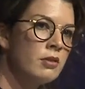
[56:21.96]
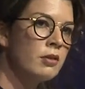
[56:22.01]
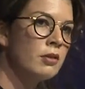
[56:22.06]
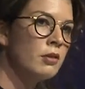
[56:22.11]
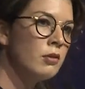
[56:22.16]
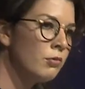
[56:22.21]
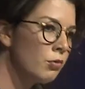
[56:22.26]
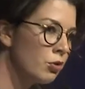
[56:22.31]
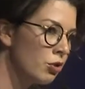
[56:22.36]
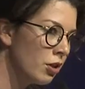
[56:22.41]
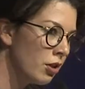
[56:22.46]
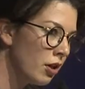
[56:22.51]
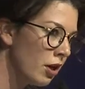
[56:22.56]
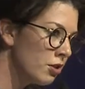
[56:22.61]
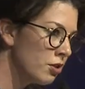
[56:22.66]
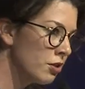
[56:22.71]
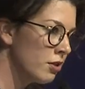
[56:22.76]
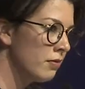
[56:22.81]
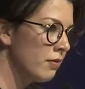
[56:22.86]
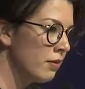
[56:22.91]
we
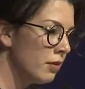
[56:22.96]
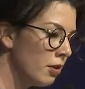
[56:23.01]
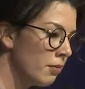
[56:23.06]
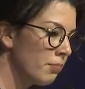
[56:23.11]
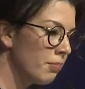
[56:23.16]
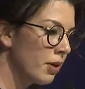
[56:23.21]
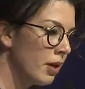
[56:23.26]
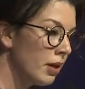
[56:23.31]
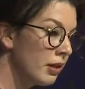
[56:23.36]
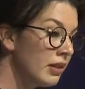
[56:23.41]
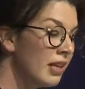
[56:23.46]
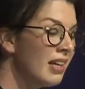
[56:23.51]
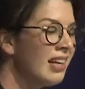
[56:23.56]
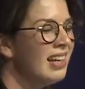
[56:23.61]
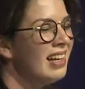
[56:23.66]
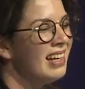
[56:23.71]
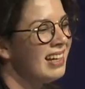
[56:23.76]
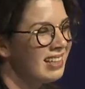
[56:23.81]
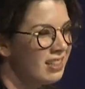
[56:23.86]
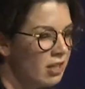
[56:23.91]
can do
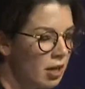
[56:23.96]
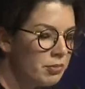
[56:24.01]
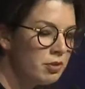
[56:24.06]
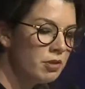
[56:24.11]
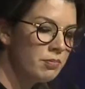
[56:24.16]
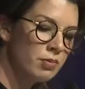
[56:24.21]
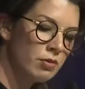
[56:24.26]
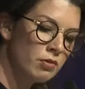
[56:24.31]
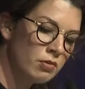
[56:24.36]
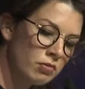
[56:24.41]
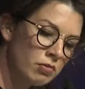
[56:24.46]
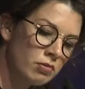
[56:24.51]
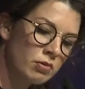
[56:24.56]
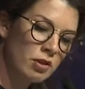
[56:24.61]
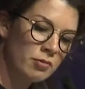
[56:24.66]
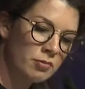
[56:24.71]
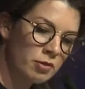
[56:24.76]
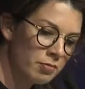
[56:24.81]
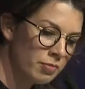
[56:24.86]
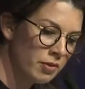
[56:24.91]
it on a
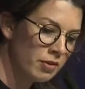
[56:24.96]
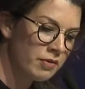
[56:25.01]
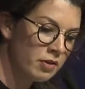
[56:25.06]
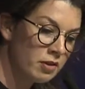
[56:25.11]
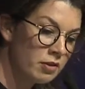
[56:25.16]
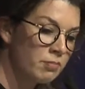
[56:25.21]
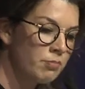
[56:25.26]
higher quality.